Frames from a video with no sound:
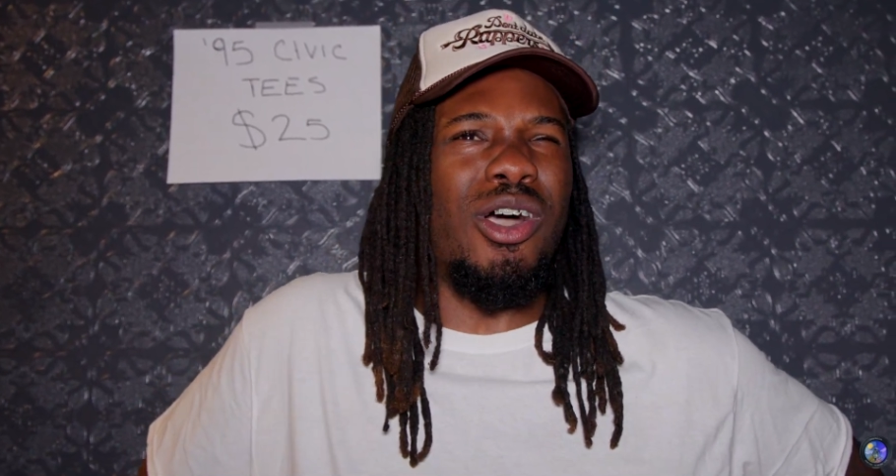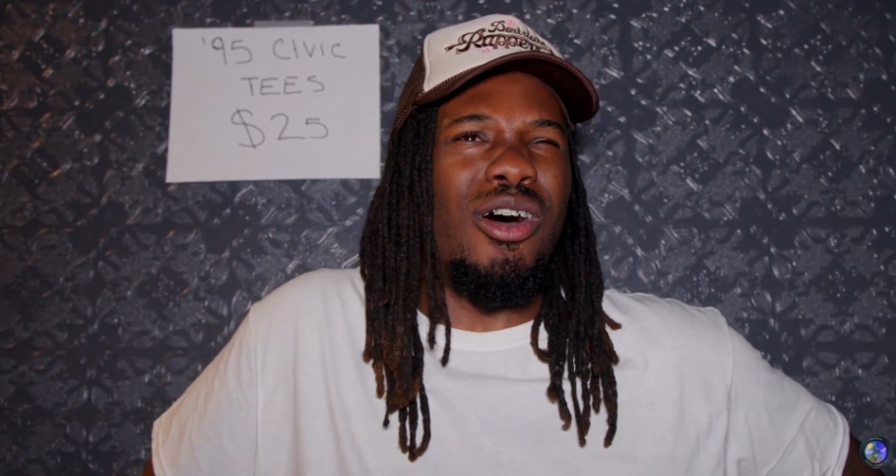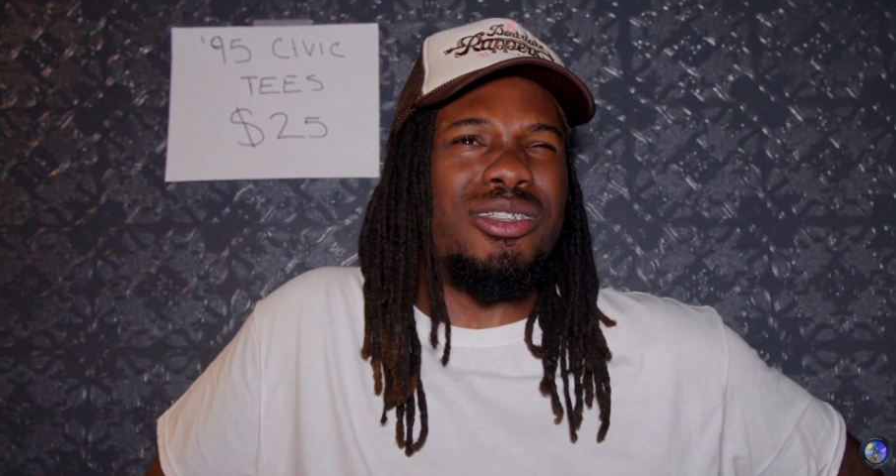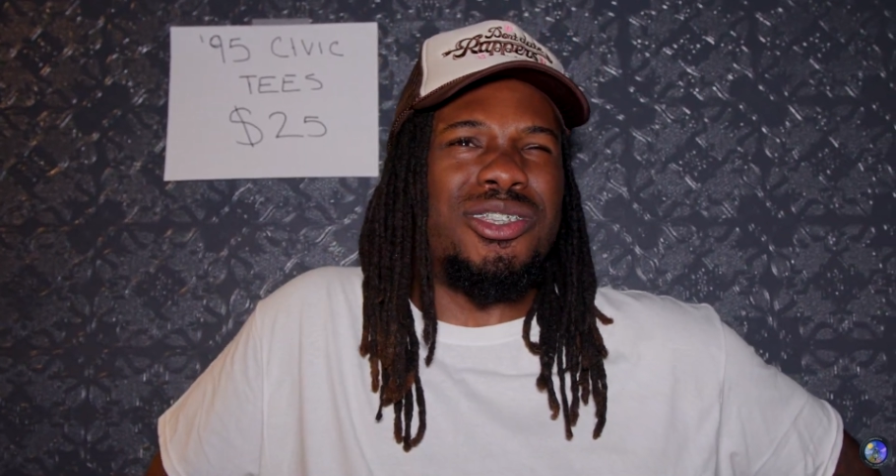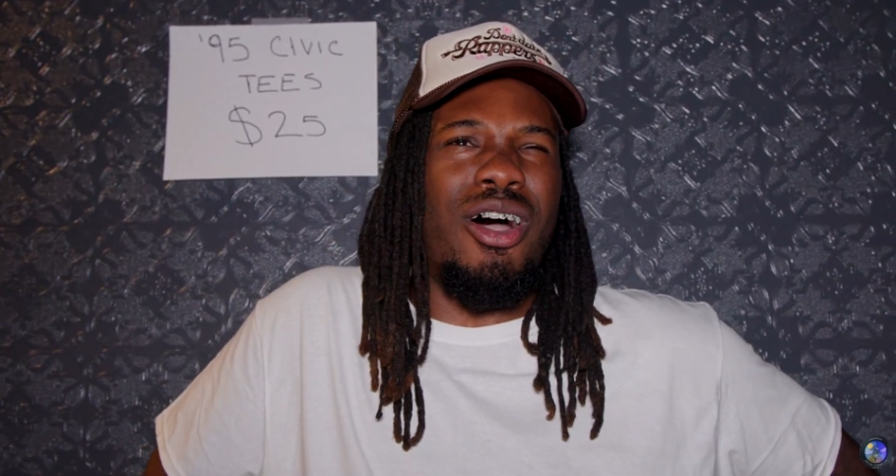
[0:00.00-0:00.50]

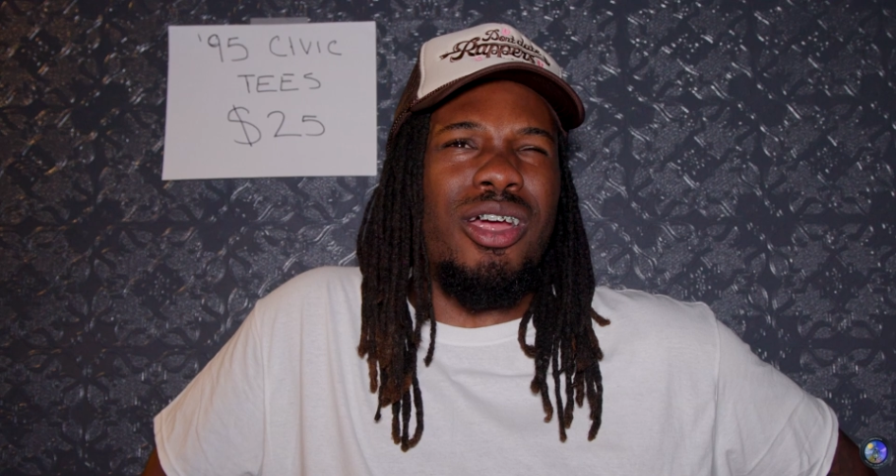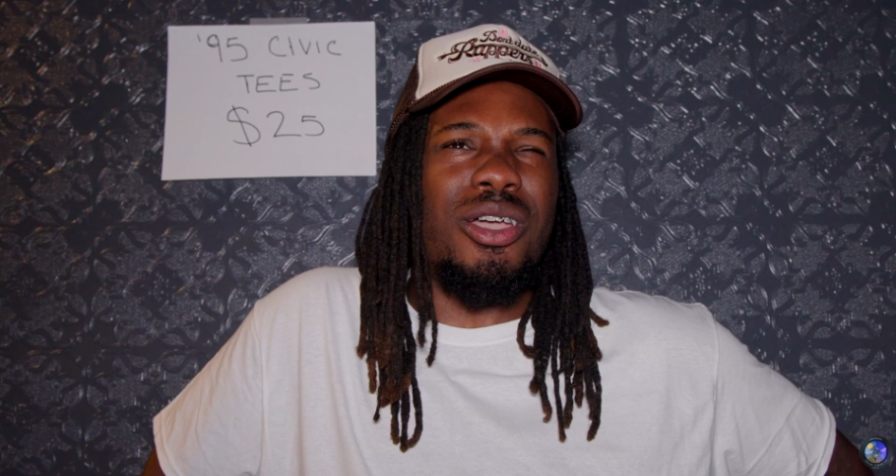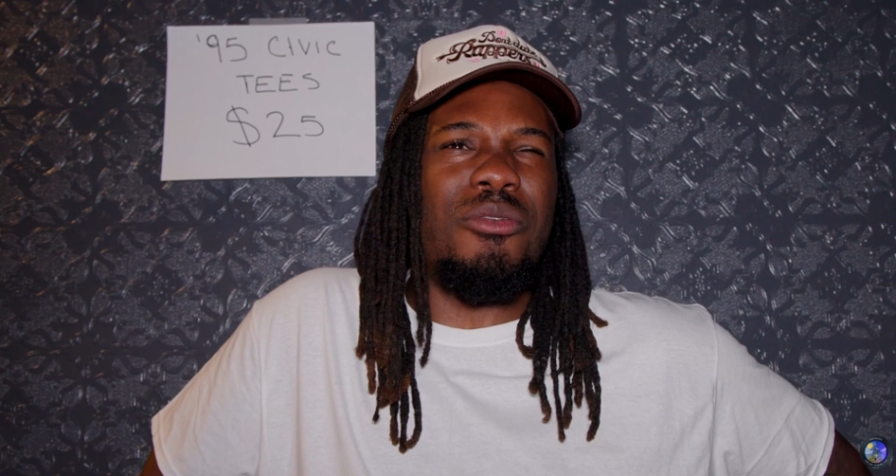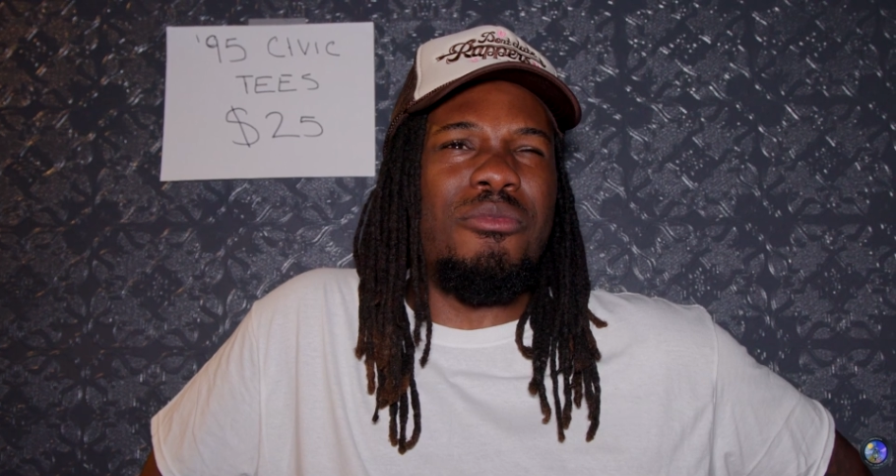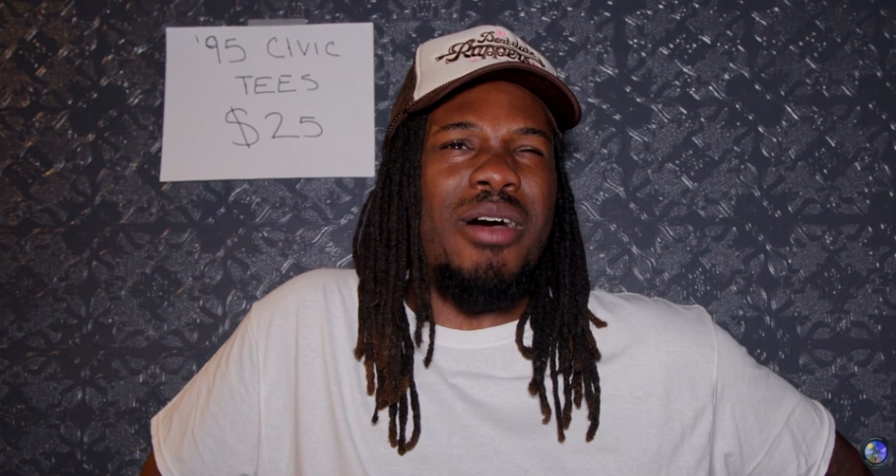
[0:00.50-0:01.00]
called Dark
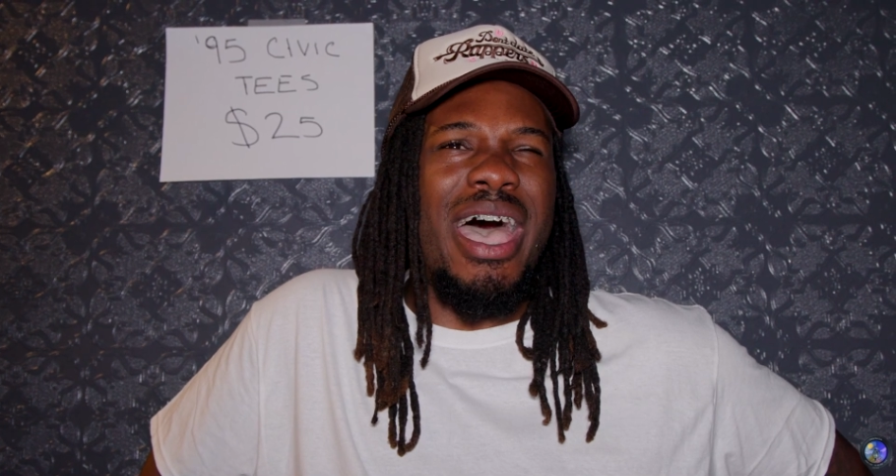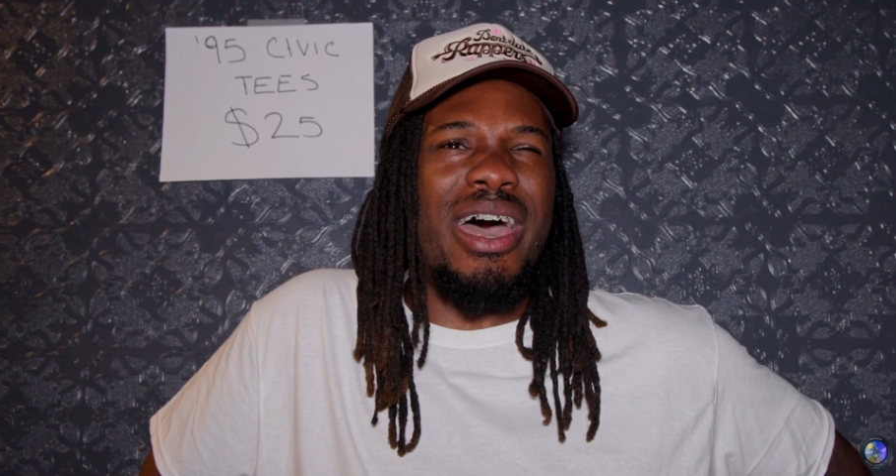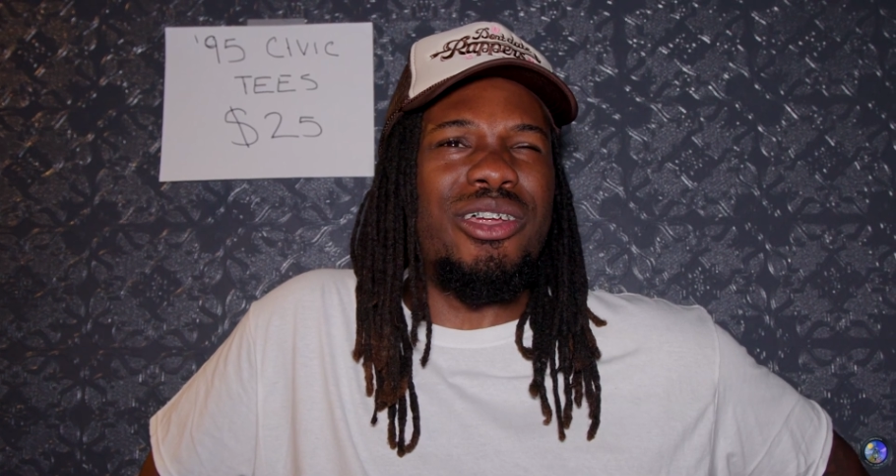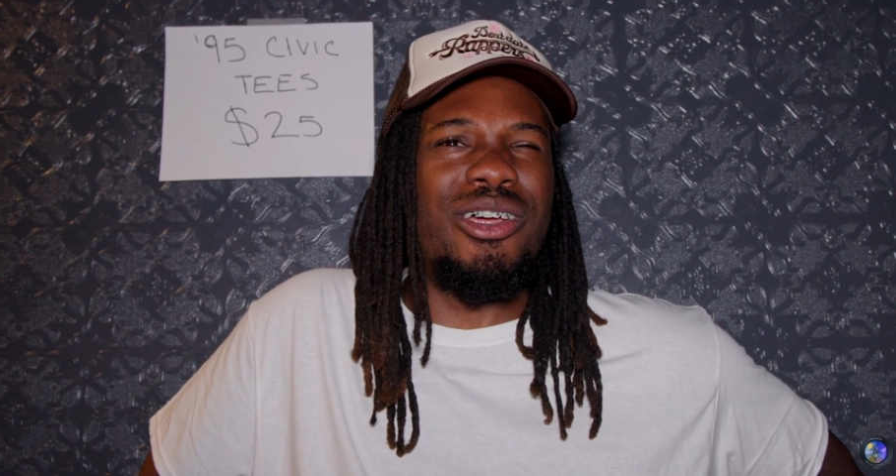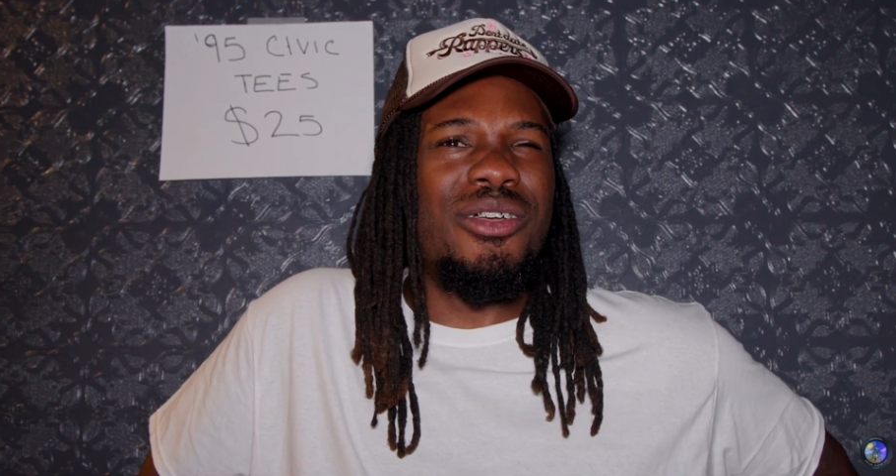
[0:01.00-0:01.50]

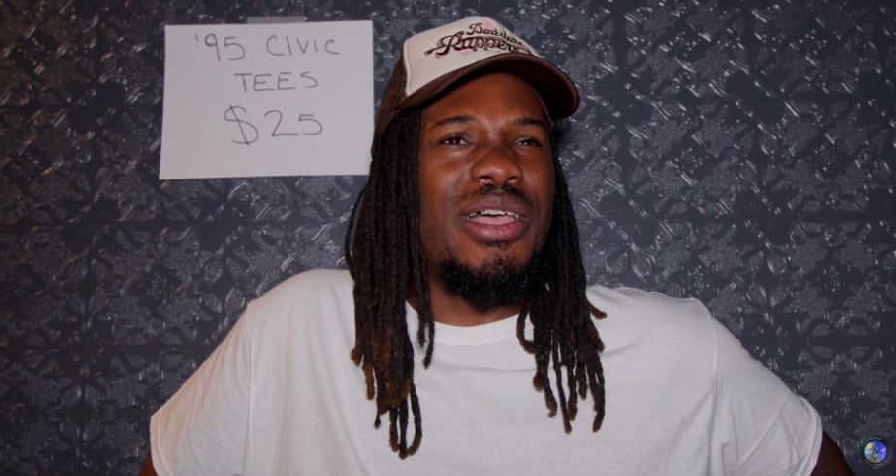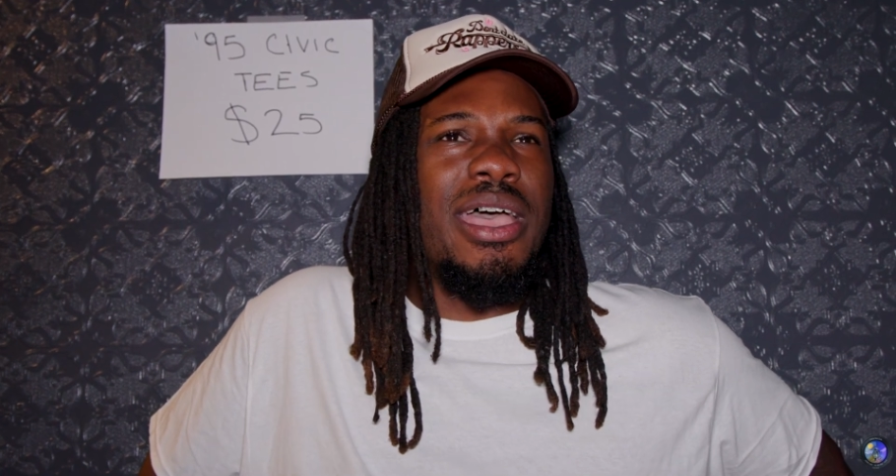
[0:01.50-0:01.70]
Matter